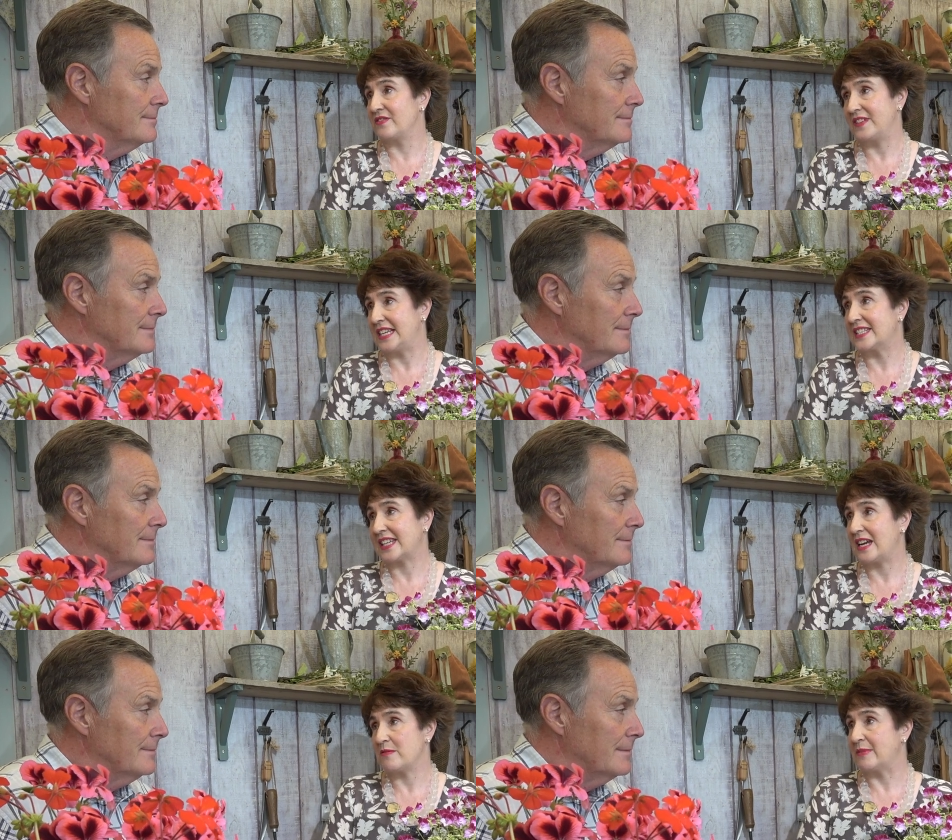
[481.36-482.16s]
Speaker 1: of feed
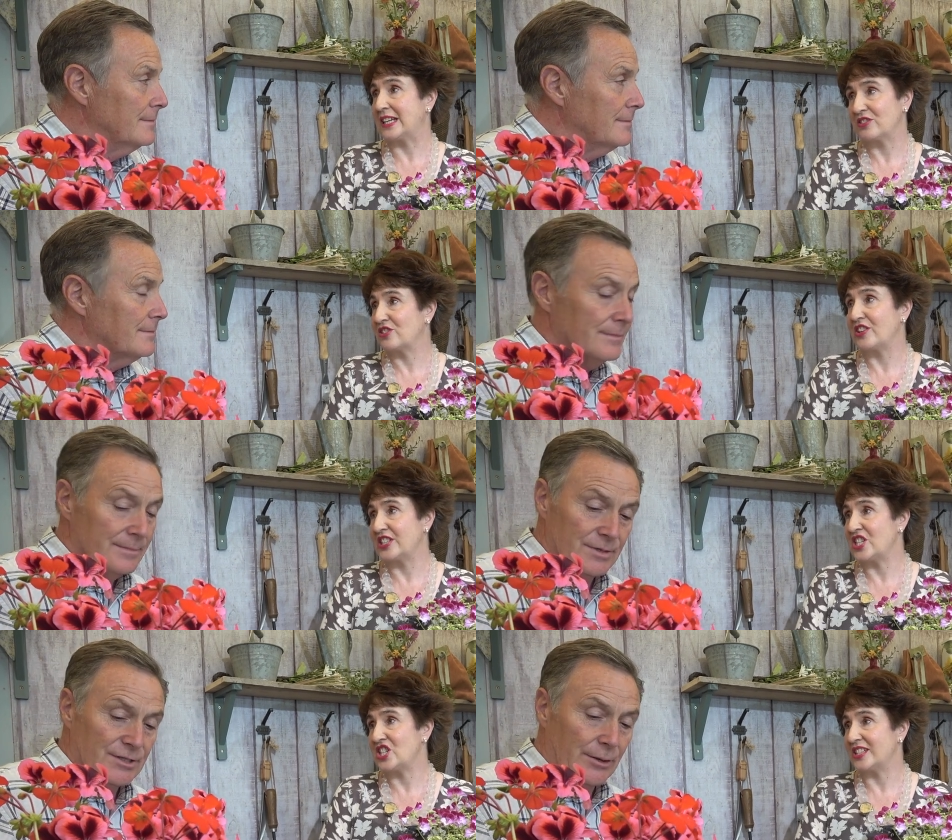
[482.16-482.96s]
to keep them in good
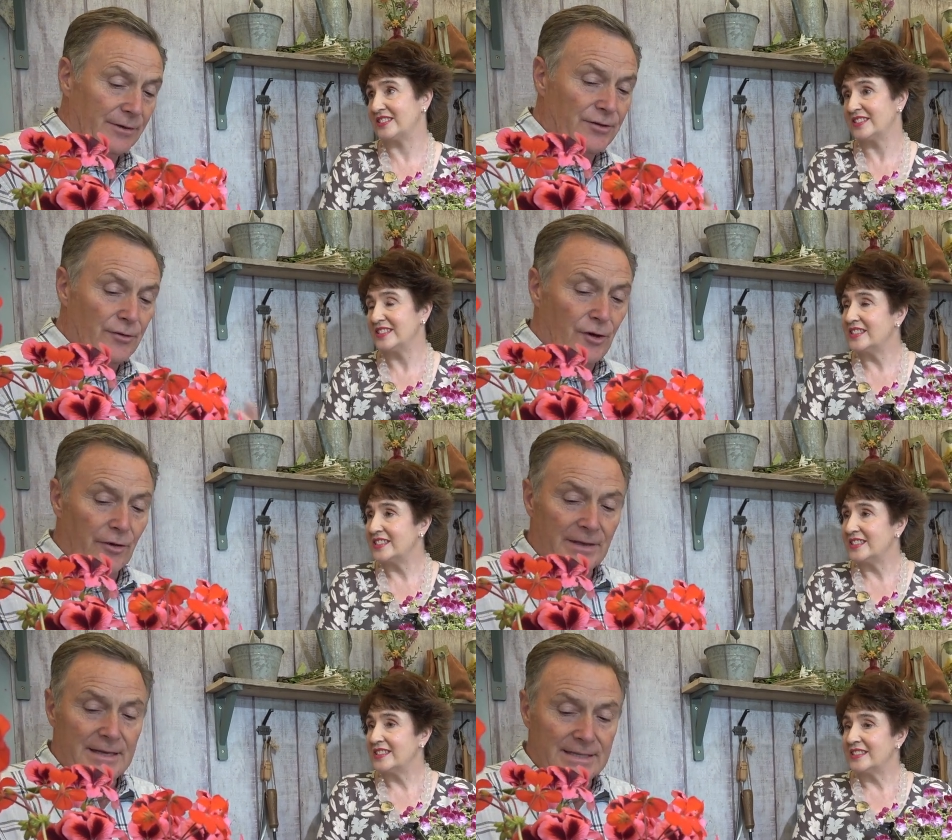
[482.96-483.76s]
condition. So if
Speaker 2: you've
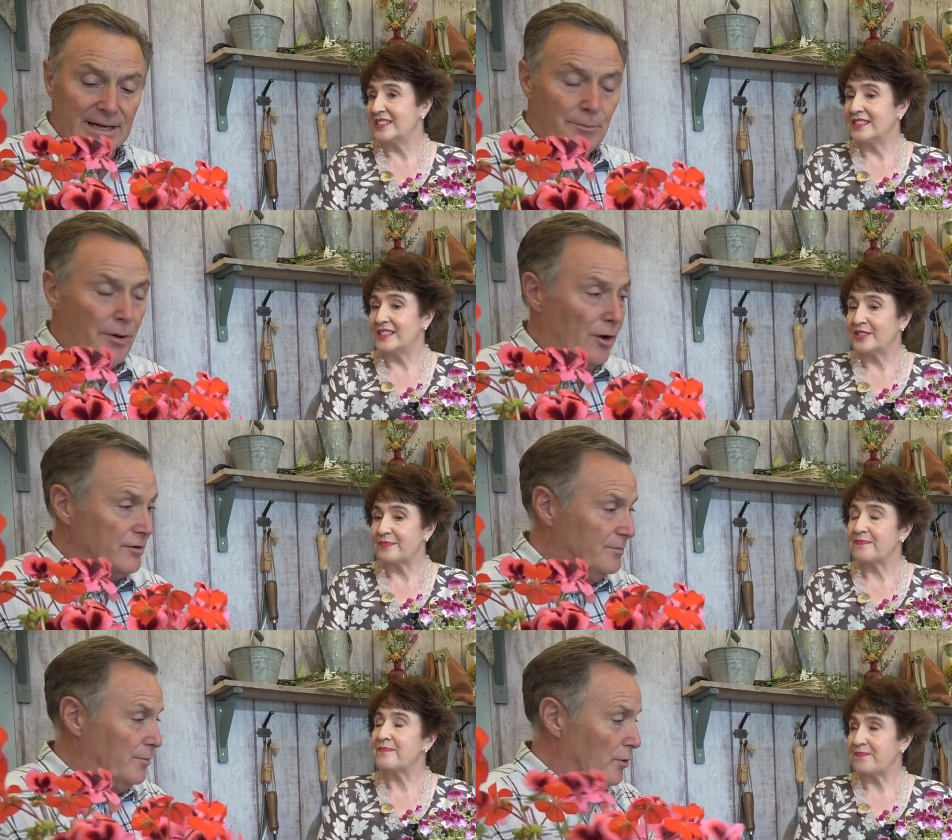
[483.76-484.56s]
got these in a
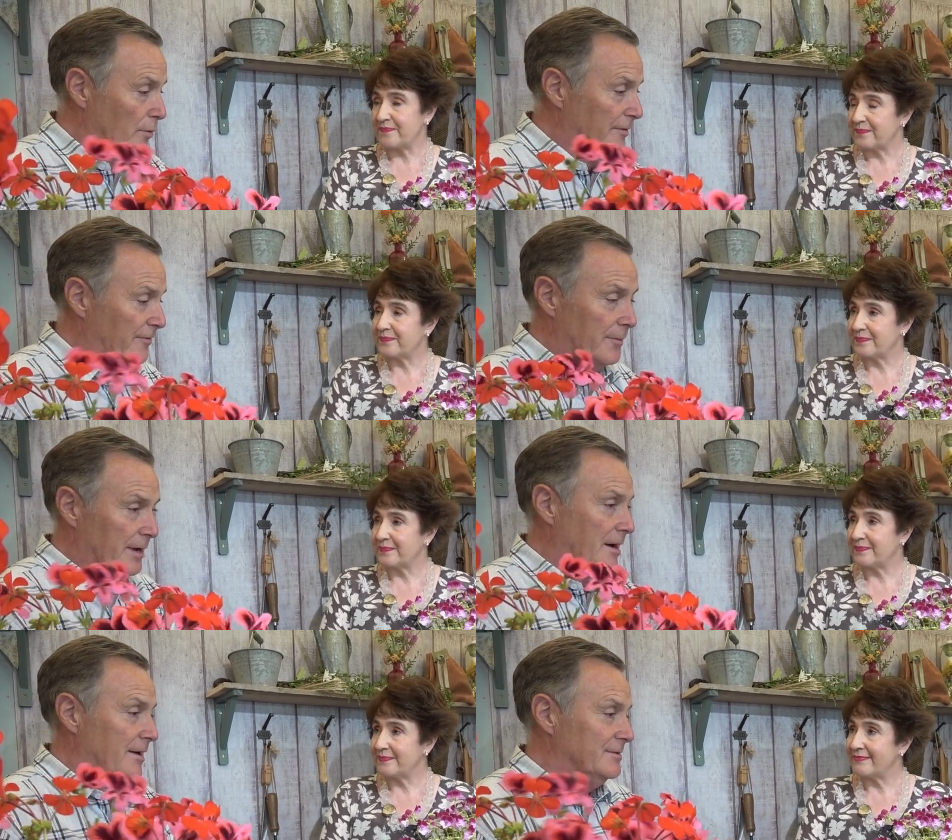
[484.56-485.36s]
pot, you bought one
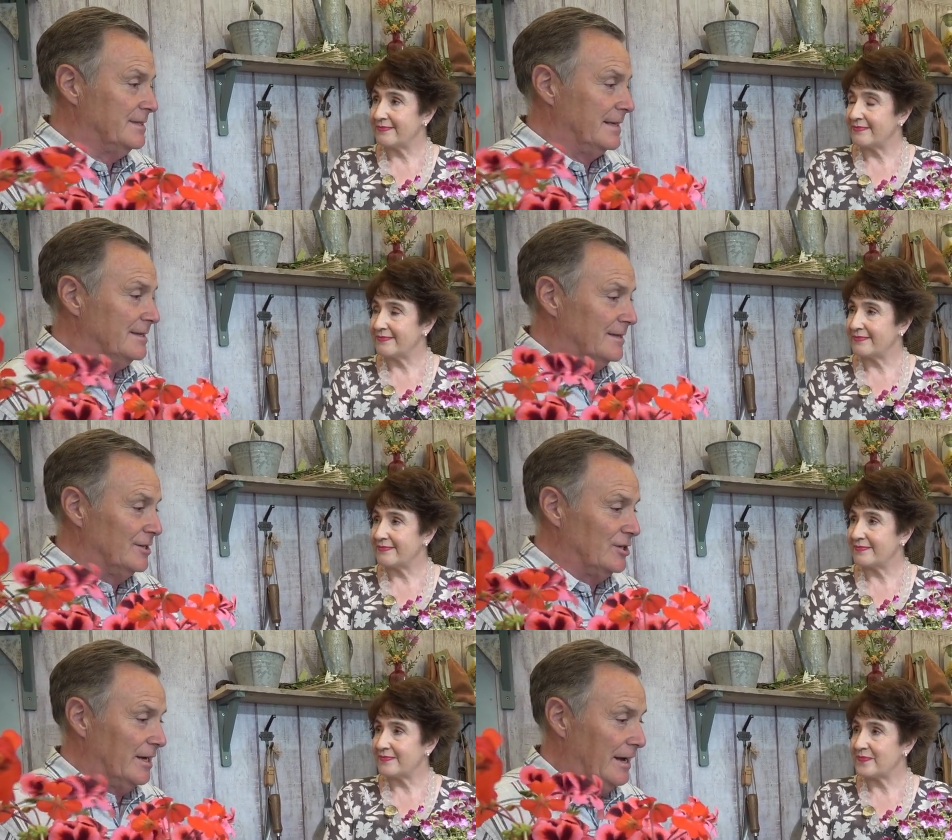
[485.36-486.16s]
from a garden centre
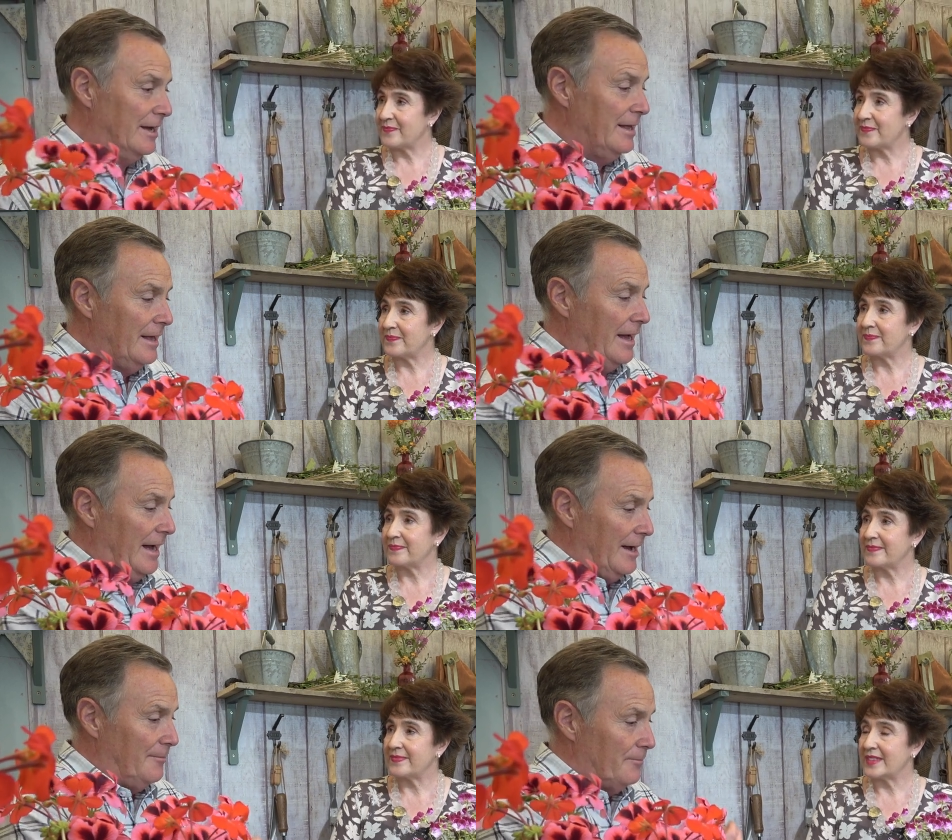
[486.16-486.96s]
this year
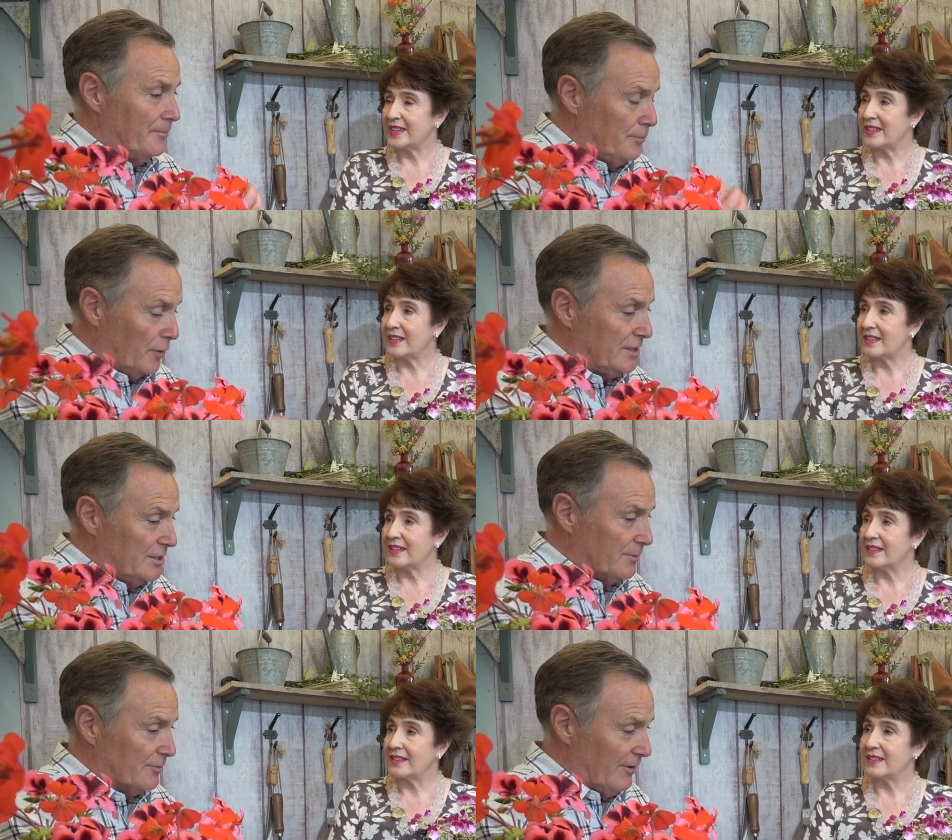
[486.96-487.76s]
um,
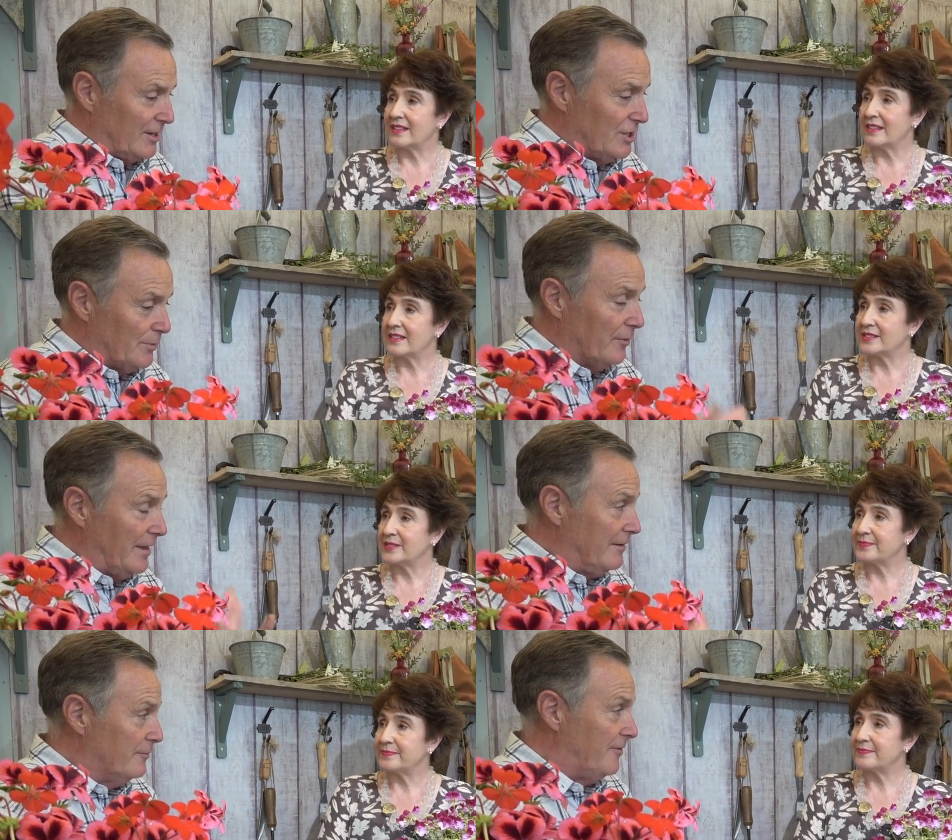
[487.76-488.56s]
pot it up gradually,
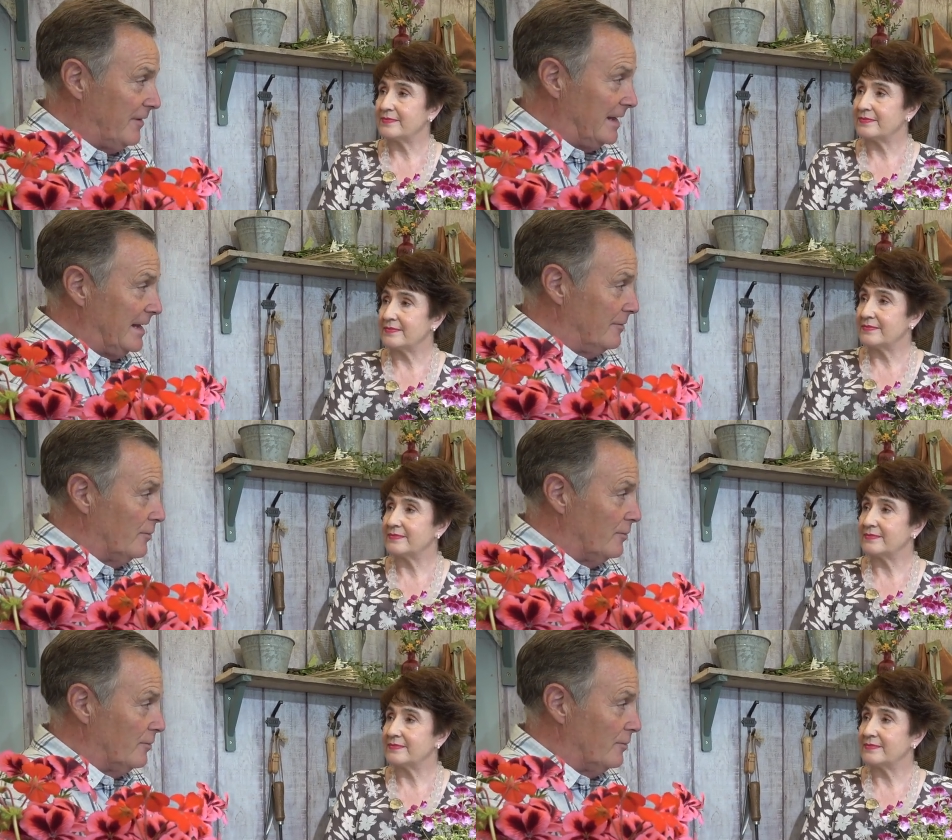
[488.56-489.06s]
but then feed it